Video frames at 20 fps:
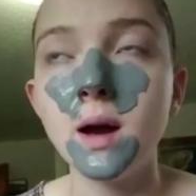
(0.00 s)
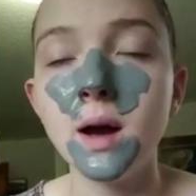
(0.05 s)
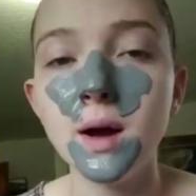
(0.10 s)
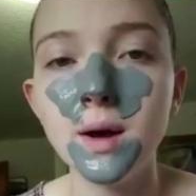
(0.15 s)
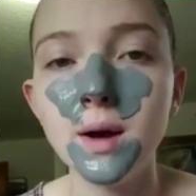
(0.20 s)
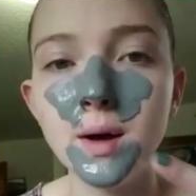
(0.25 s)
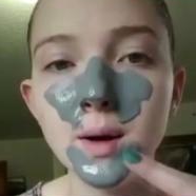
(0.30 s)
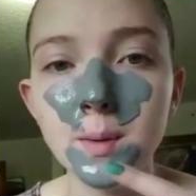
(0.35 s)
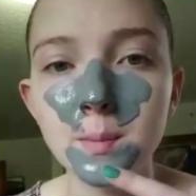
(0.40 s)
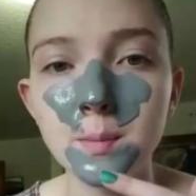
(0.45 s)

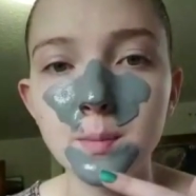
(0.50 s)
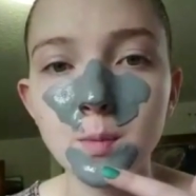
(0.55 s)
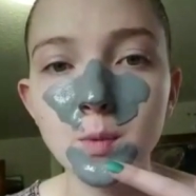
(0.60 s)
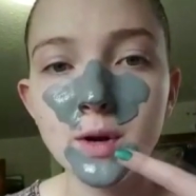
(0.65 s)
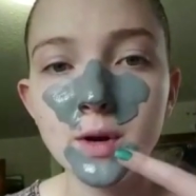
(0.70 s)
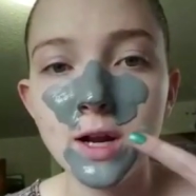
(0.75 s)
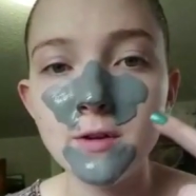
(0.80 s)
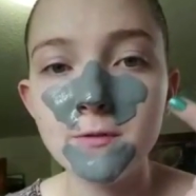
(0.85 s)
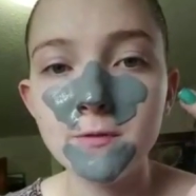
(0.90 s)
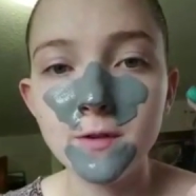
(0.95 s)

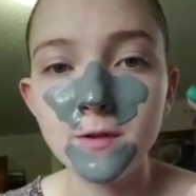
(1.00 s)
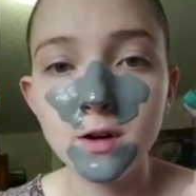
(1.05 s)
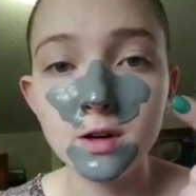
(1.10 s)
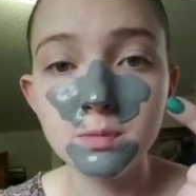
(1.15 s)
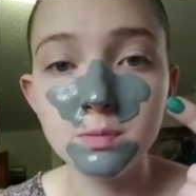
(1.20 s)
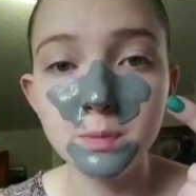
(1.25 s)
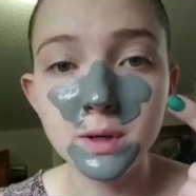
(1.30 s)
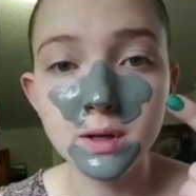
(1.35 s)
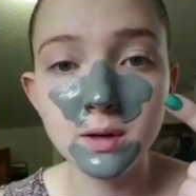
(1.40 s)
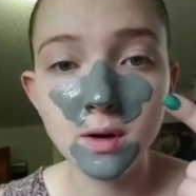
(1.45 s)
When I
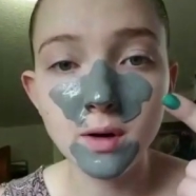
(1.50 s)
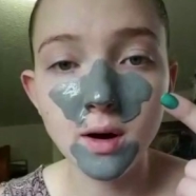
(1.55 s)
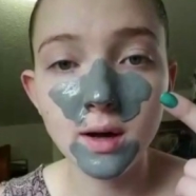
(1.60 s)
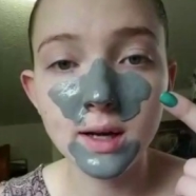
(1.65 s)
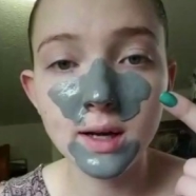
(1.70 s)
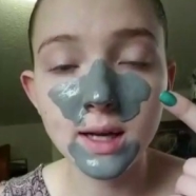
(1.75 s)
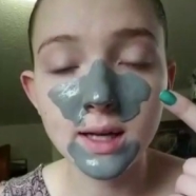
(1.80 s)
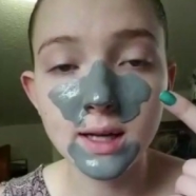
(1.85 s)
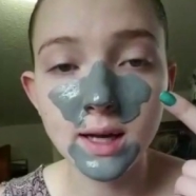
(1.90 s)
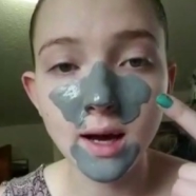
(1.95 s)
first put it on,
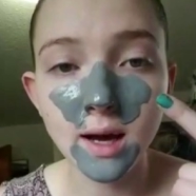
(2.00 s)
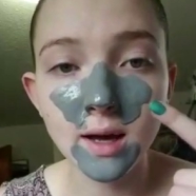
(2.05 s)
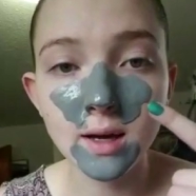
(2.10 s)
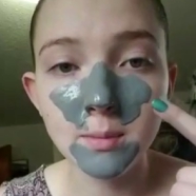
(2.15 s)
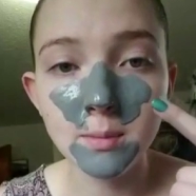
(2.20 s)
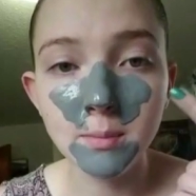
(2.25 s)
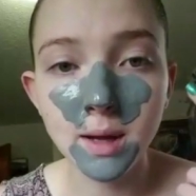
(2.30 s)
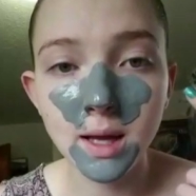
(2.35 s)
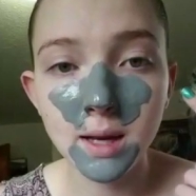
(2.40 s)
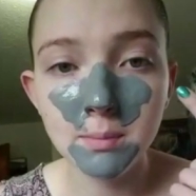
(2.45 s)
it kind
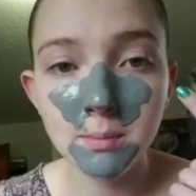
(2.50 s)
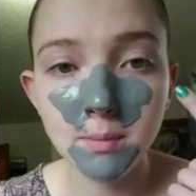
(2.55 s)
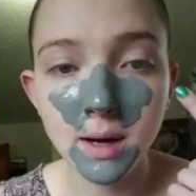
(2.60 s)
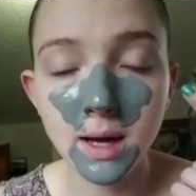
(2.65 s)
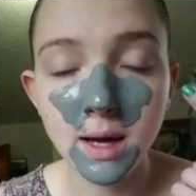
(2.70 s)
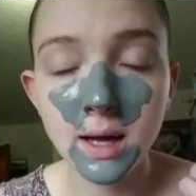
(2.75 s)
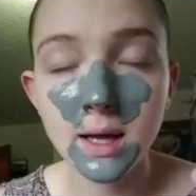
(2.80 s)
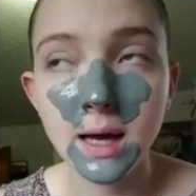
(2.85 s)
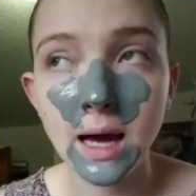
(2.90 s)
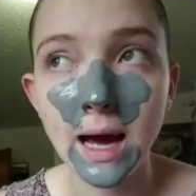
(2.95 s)
of made
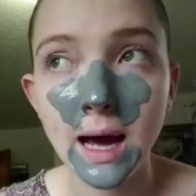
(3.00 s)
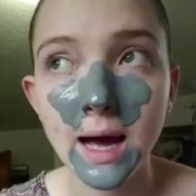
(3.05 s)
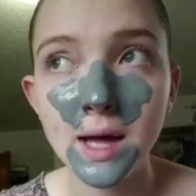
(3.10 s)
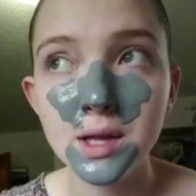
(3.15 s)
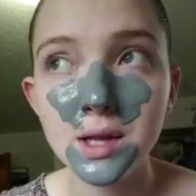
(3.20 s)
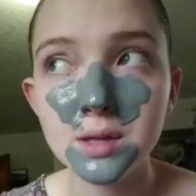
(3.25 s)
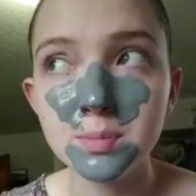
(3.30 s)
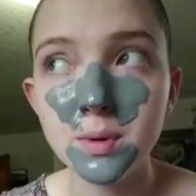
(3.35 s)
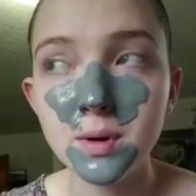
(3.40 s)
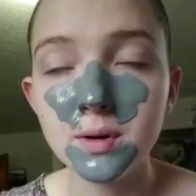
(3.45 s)
my
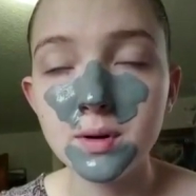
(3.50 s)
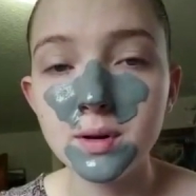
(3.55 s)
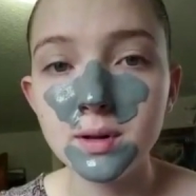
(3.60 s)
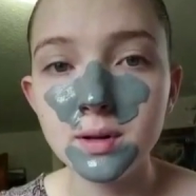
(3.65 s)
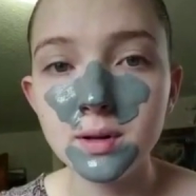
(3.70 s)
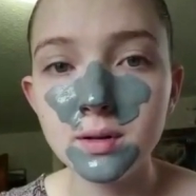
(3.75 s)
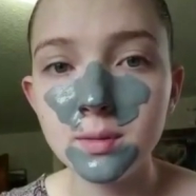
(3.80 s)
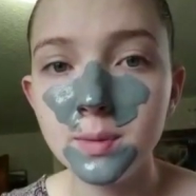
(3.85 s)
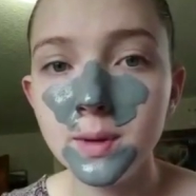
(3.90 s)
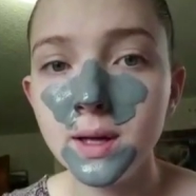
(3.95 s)
eyes burn a
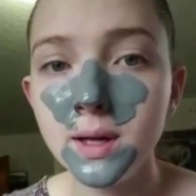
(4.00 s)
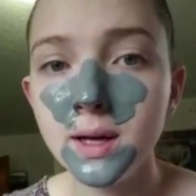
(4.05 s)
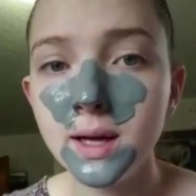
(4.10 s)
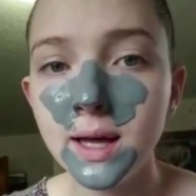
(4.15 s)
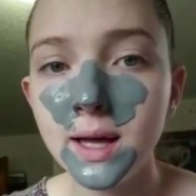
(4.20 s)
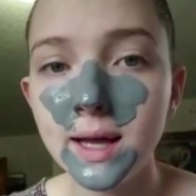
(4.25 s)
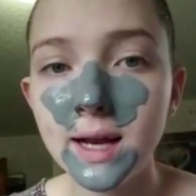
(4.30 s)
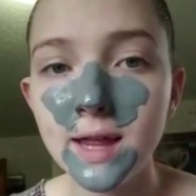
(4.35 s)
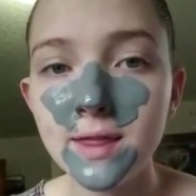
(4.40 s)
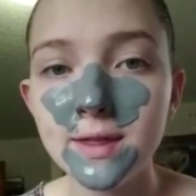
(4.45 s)
little bit,
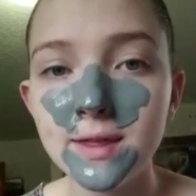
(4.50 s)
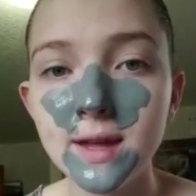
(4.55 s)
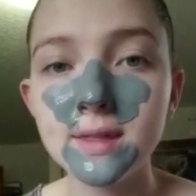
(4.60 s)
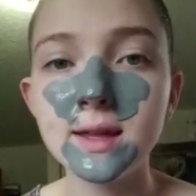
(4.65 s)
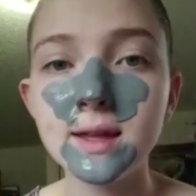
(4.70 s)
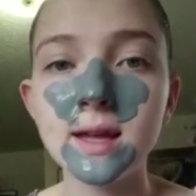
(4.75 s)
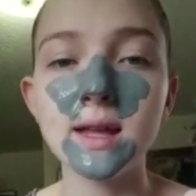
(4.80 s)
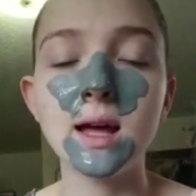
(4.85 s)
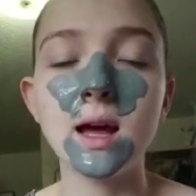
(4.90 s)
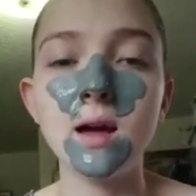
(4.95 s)
and I think
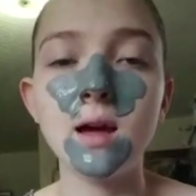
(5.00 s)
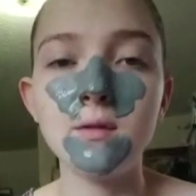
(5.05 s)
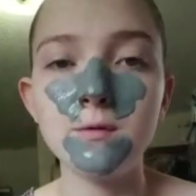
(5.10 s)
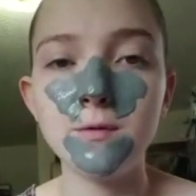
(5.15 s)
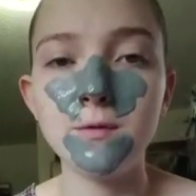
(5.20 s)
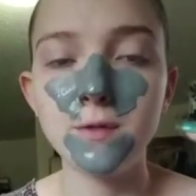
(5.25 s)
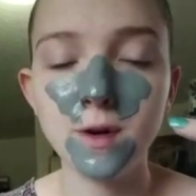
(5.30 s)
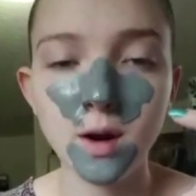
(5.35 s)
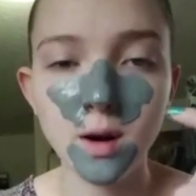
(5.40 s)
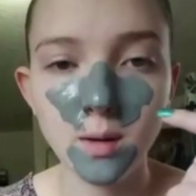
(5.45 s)
that came
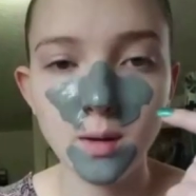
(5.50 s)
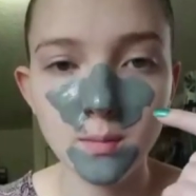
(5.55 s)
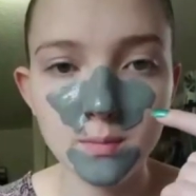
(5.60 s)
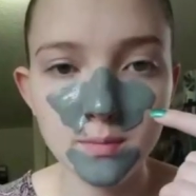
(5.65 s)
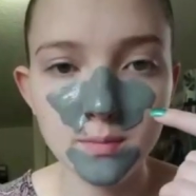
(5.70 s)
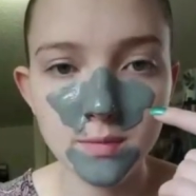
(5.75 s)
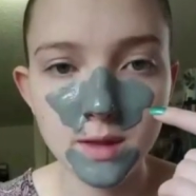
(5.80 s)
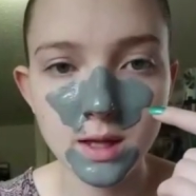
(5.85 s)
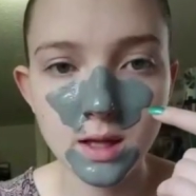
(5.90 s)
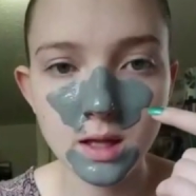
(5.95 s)

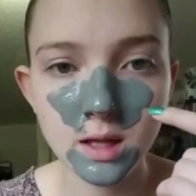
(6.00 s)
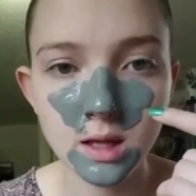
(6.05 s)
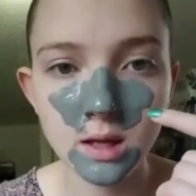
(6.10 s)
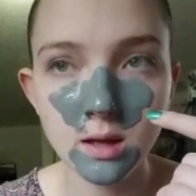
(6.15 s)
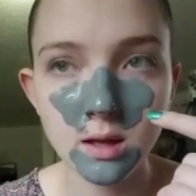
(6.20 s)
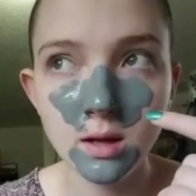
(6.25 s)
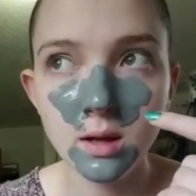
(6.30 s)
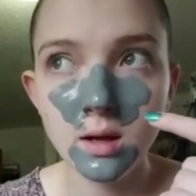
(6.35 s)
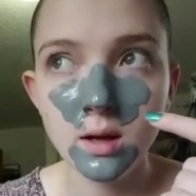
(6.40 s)
from the